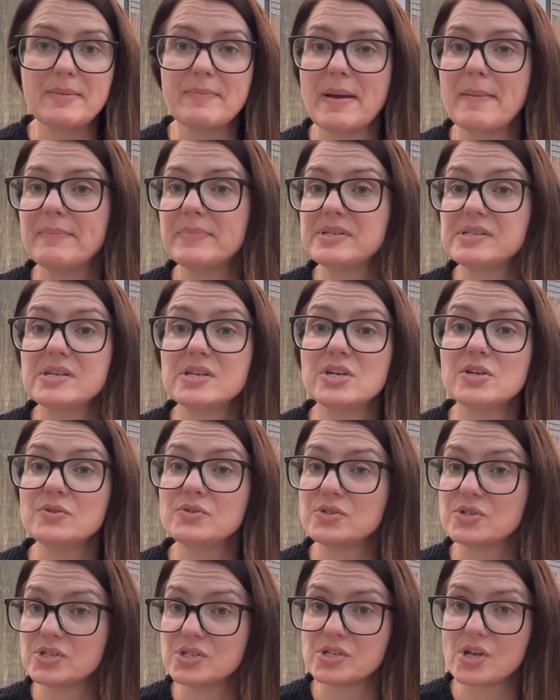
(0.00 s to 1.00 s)
members that
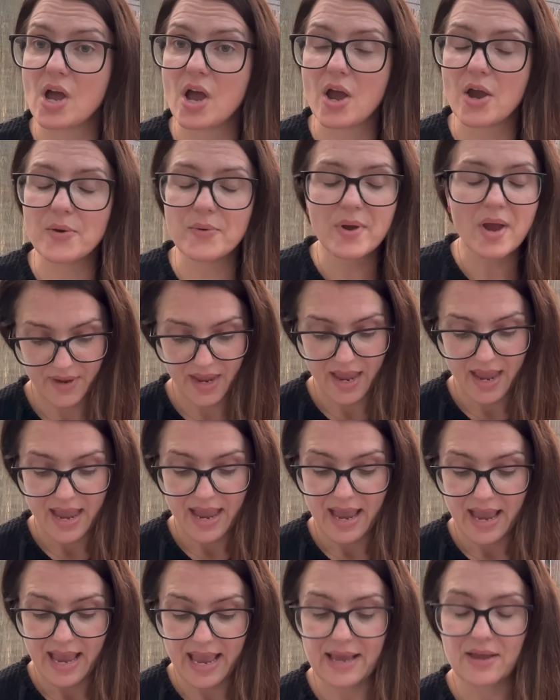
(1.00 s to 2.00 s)
used to sew.
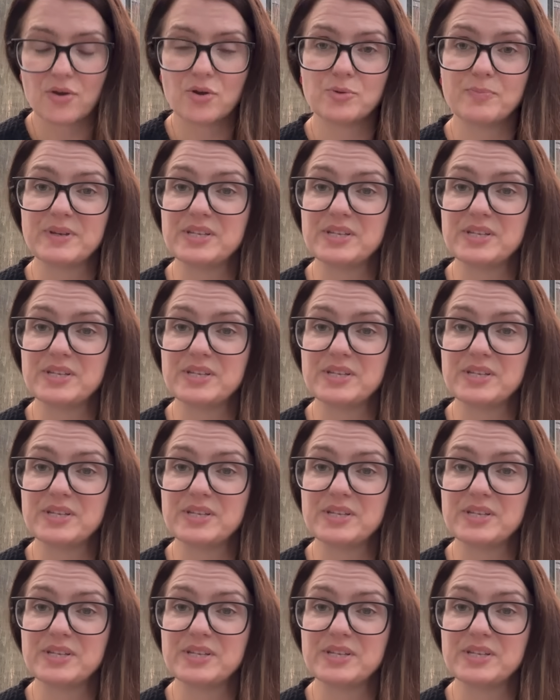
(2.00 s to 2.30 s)
It could